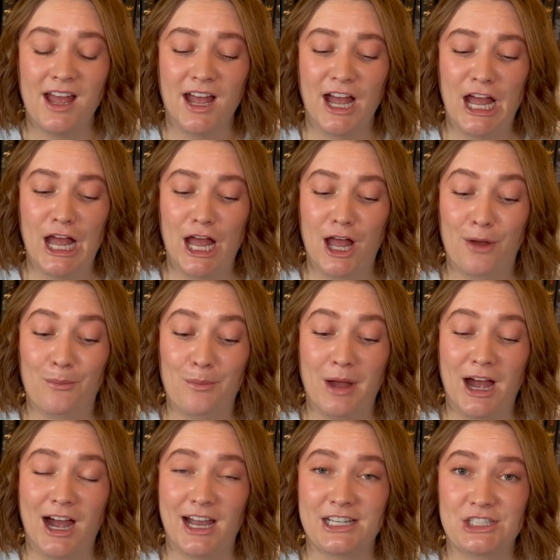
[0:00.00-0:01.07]

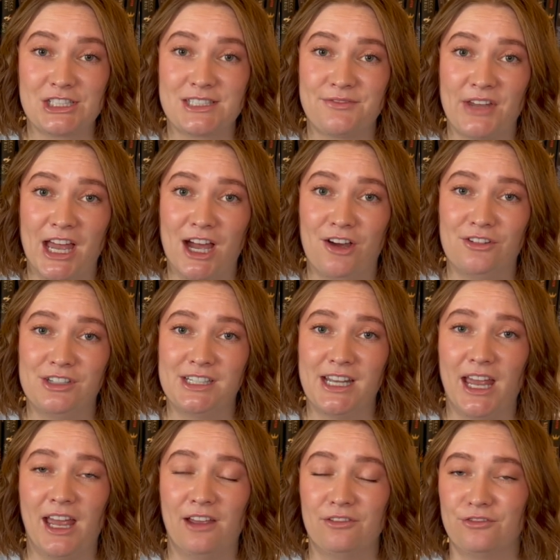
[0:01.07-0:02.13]
I just found
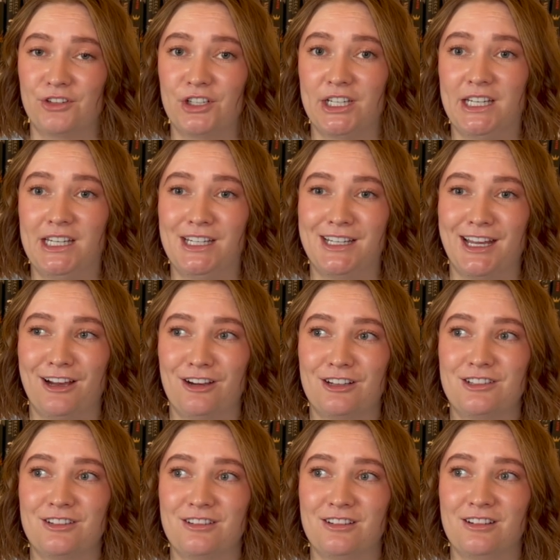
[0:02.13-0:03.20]
every
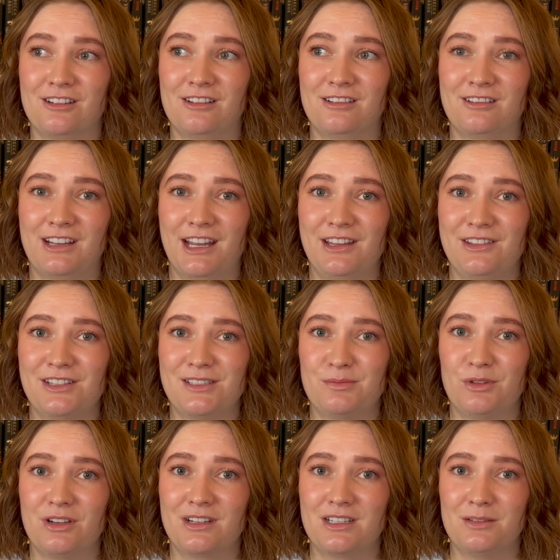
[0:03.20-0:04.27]
character in this
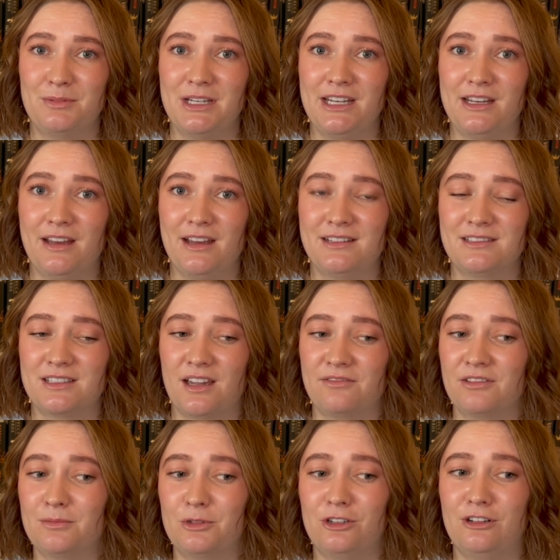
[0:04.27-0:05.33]
book to be
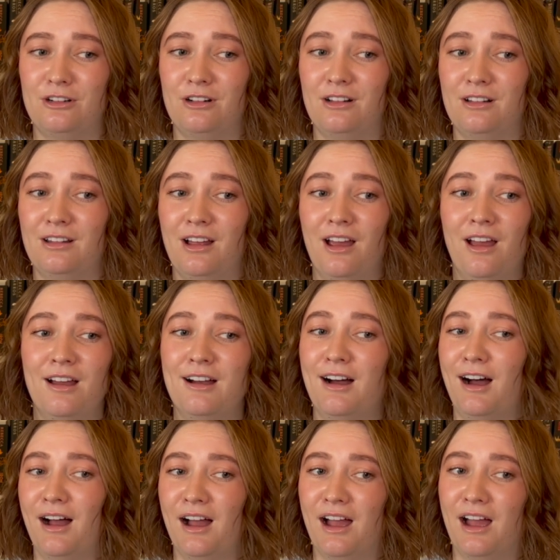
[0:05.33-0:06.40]
insufferable.
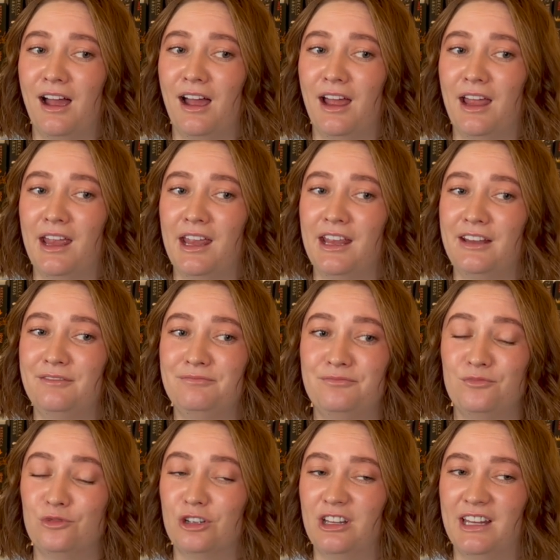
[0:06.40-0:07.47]
I
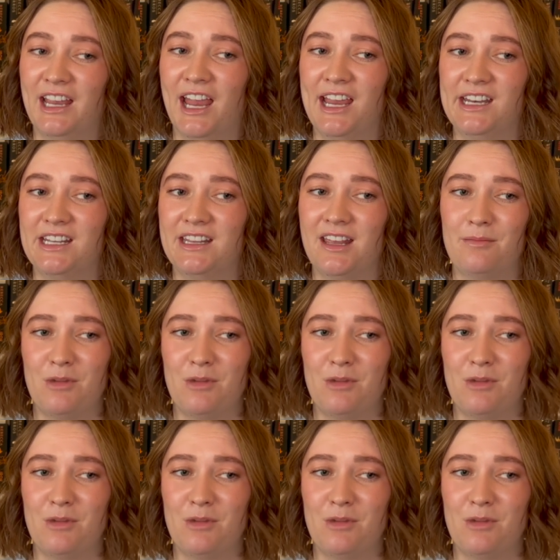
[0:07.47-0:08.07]
really hated them